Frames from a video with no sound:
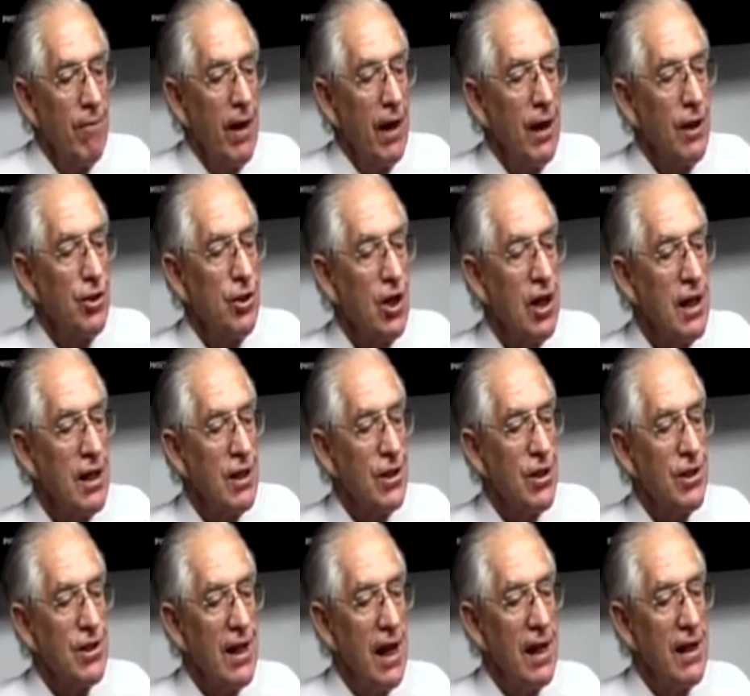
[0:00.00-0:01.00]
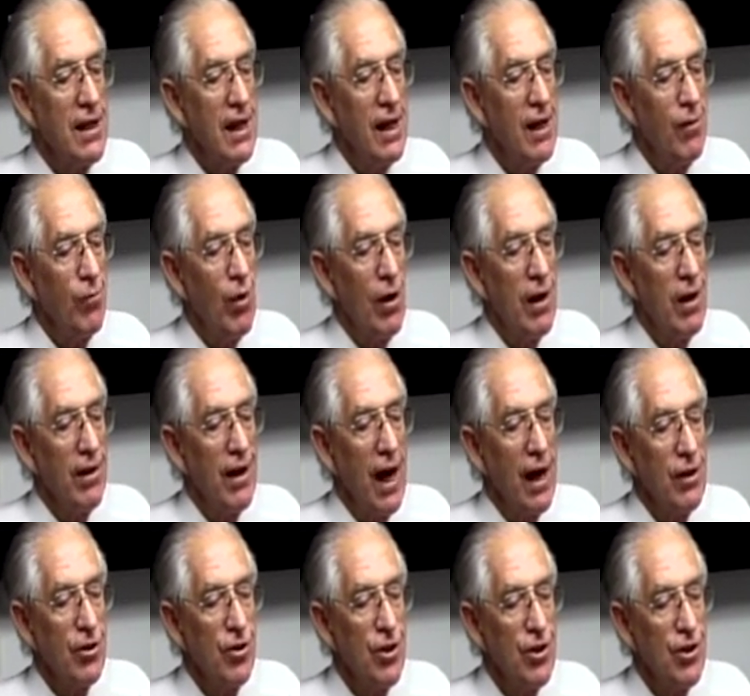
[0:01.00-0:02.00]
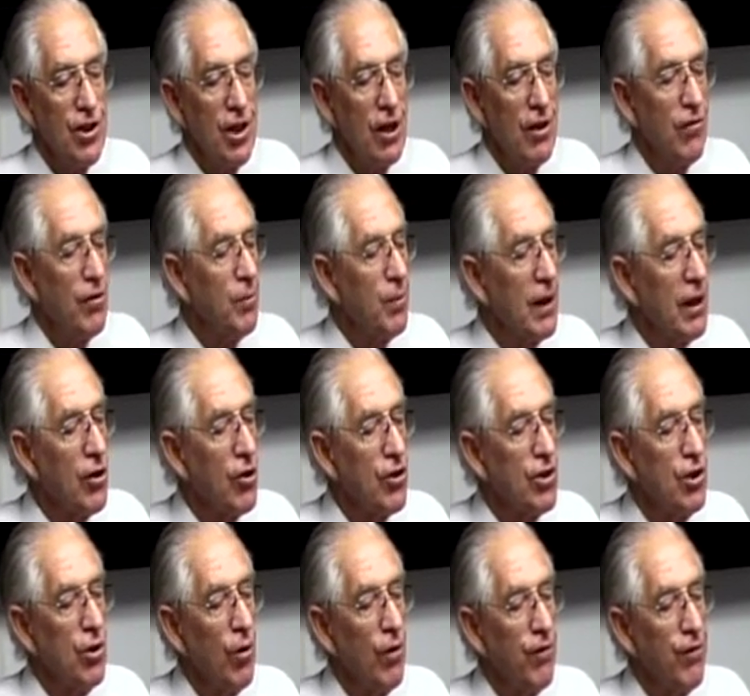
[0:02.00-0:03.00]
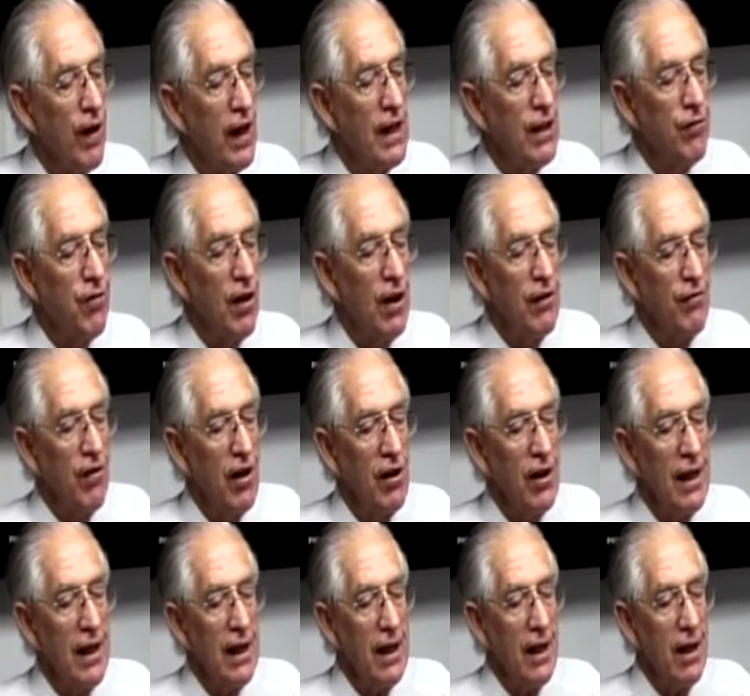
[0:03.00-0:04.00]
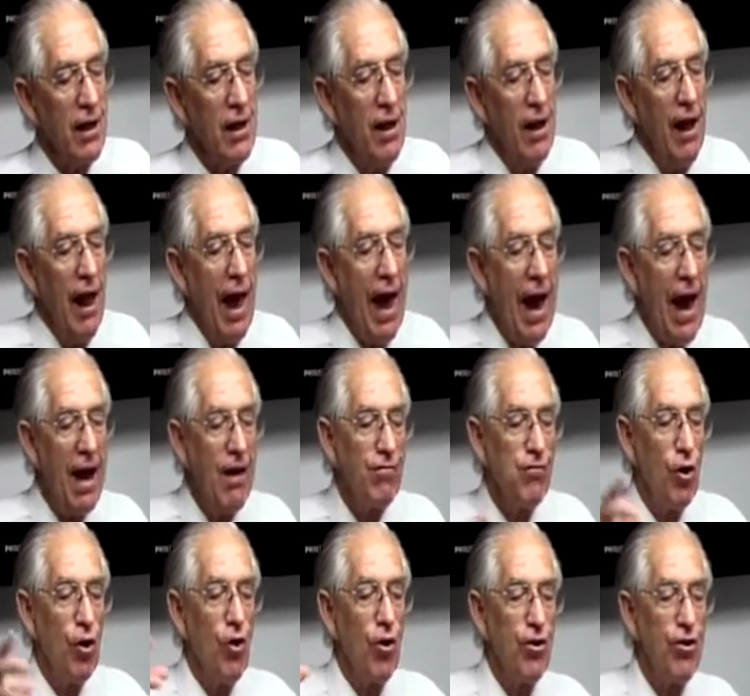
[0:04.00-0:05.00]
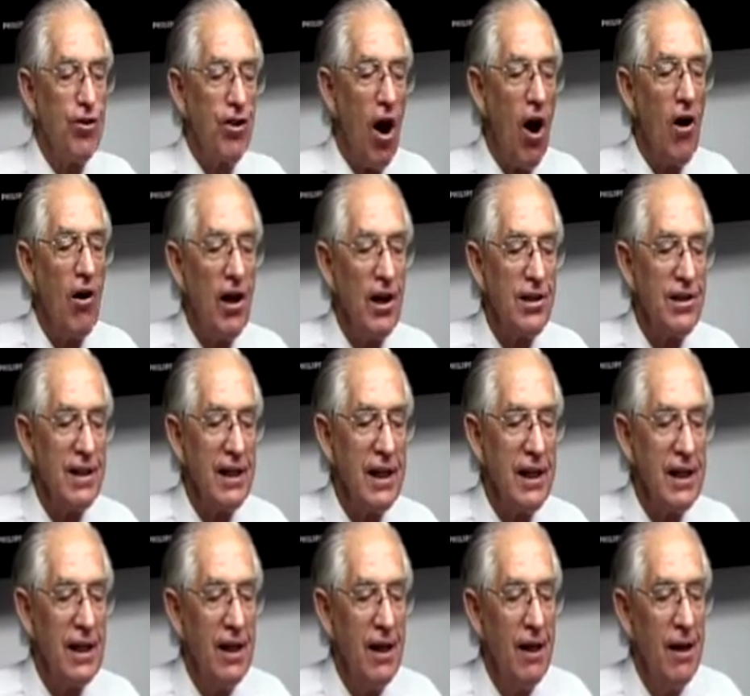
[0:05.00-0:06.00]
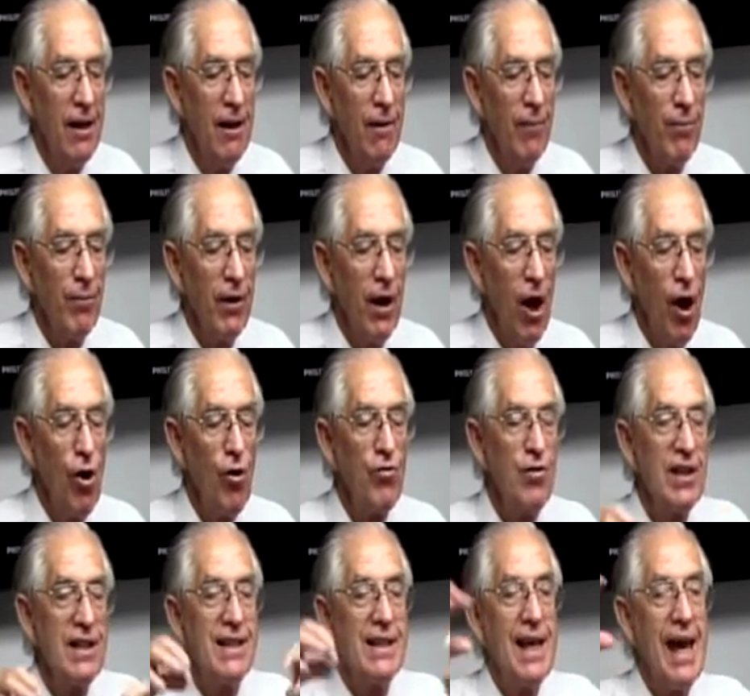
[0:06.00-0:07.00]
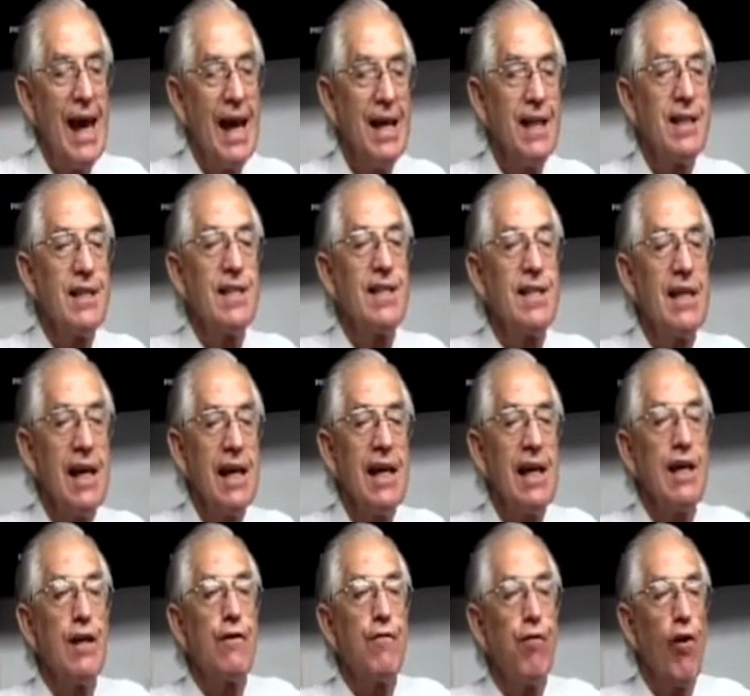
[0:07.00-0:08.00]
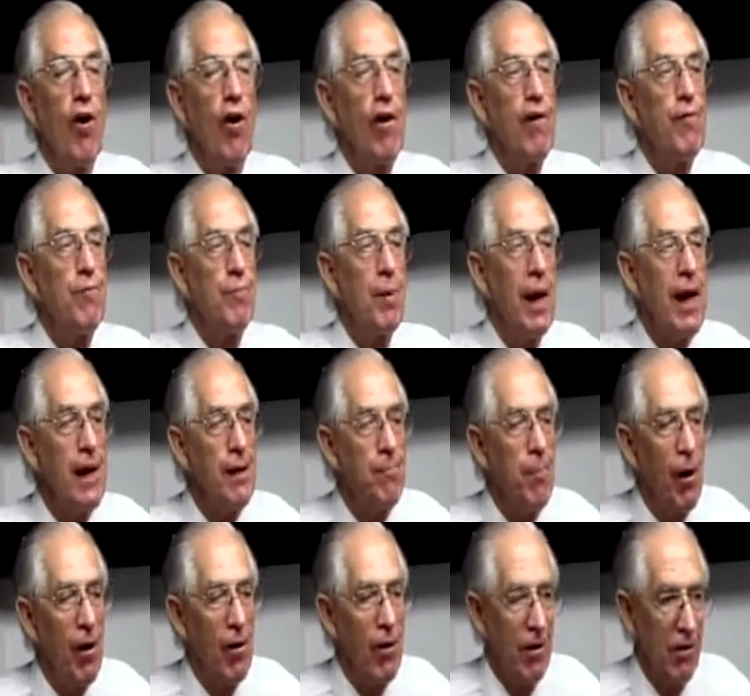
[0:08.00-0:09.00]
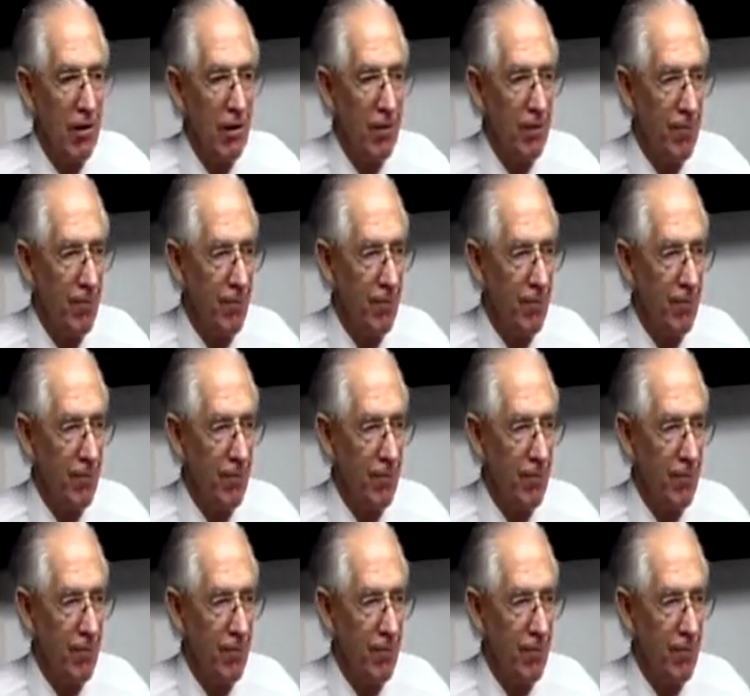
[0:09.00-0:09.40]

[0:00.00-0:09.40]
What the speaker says: And Jesus said to him, well done, good servant, because you are faithful in very little, have authority over 10 cities full of people.